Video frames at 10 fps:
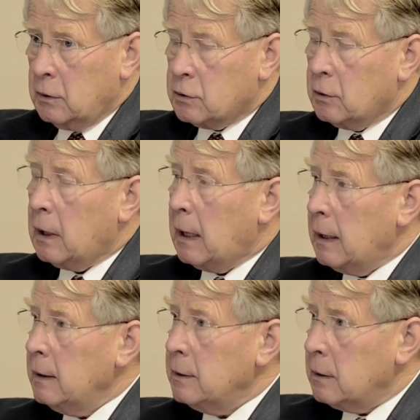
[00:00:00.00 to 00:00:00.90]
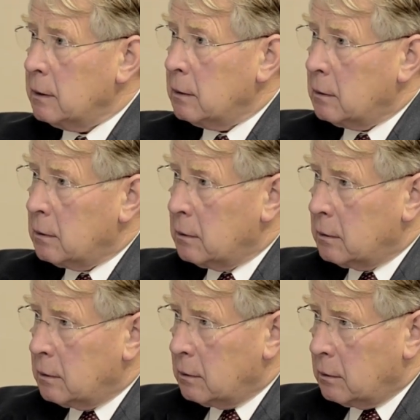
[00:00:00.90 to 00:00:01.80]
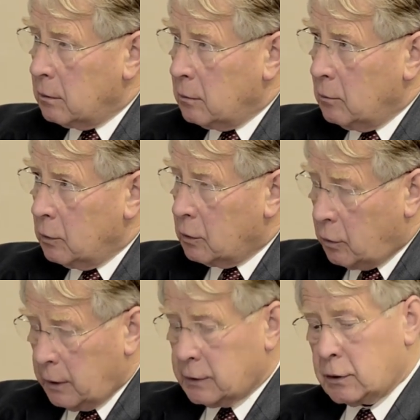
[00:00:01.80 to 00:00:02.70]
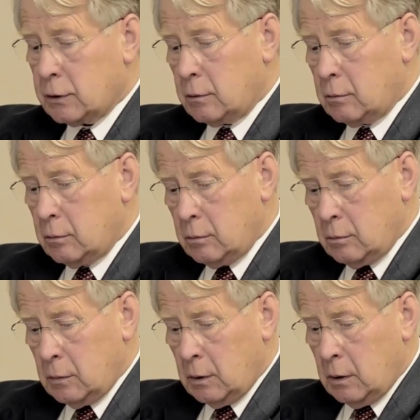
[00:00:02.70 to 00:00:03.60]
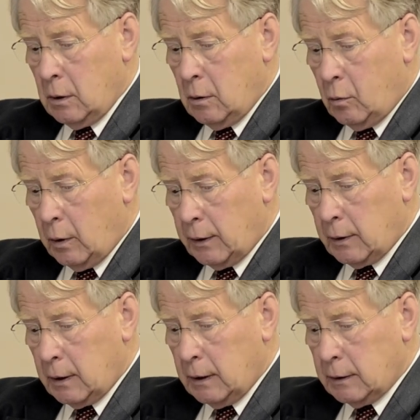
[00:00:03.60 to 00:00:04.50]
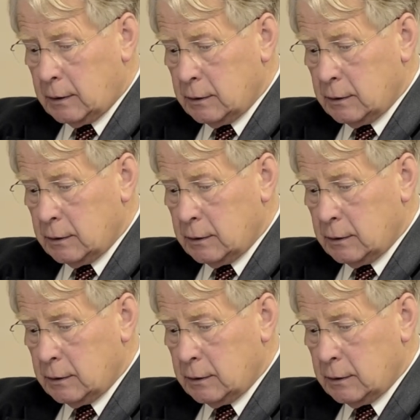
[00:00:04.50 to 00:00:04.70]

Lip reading: So I would question whether it